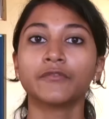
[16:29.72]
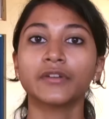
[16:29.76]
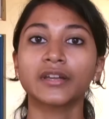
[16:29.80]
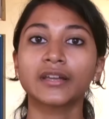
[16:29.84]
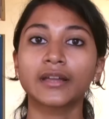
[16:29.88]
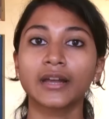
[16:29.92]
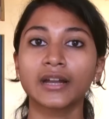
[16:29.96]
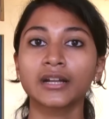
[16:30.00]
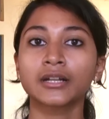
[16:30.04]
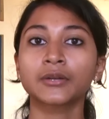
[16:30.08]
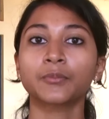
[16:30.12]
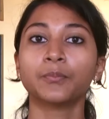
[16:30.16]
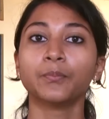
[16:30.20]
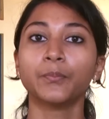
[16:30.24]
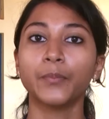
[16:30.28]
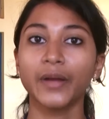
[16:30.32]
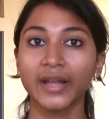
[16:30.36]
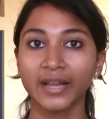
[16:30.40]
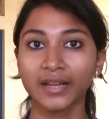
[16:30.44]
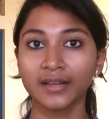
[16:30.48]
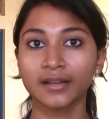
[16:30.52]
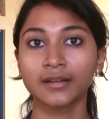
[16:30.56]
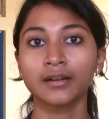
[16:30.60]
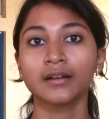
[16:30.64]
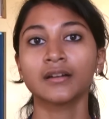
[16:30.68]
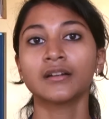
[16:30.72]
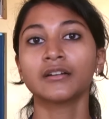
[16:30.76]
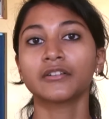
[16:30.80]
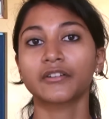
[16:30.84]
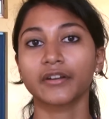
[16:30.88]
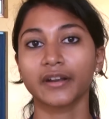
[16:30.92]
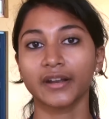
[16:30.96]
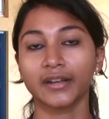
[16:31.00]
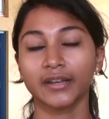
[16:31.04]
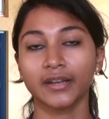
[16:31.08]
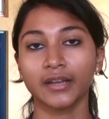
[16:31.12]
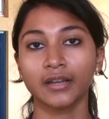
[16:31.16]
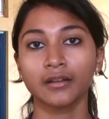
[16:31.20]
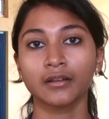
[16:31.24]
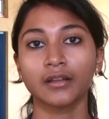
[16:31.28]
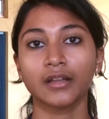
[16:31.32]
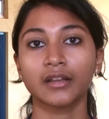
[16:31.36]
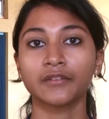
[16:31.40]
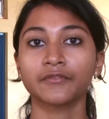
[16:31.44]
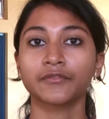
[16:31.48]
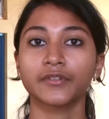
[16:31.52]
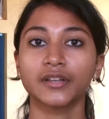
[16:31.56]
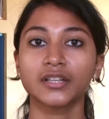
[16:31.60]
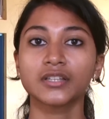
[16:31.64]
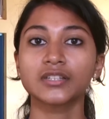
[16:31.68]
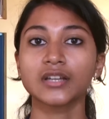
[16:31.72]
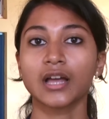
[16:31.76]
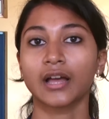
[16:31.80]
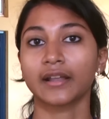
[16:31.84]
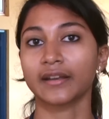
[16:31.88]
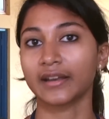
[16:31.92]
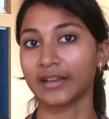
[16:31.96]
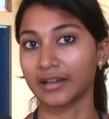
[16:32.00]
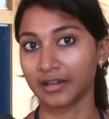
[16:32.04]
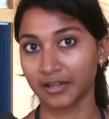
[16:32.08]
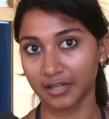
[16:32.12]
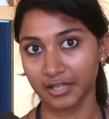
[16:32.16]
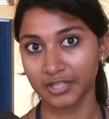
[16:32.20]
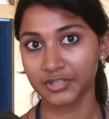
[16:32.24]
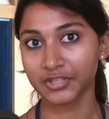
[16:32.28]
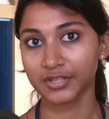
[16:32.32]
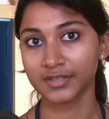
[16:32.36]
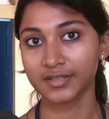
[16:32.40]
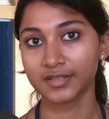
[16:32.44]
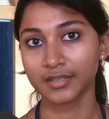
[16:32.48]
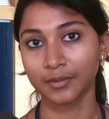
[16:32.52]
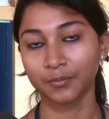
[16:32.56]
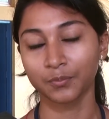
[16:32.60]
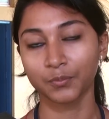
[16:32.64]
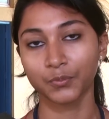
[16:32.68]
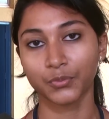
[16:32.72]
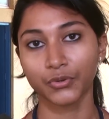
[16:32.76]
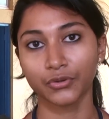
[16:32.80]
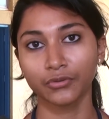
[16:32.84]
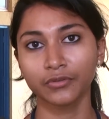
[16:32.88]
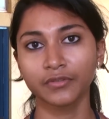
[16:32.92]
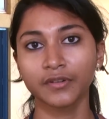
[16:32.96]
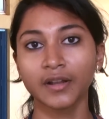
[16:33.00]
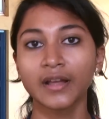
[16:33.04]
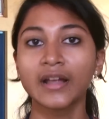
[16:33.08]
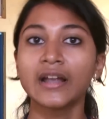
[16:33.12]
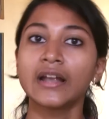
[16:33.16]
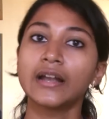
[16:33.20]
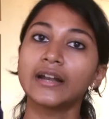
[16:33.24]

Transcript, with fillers: We get back training in which our English is improved.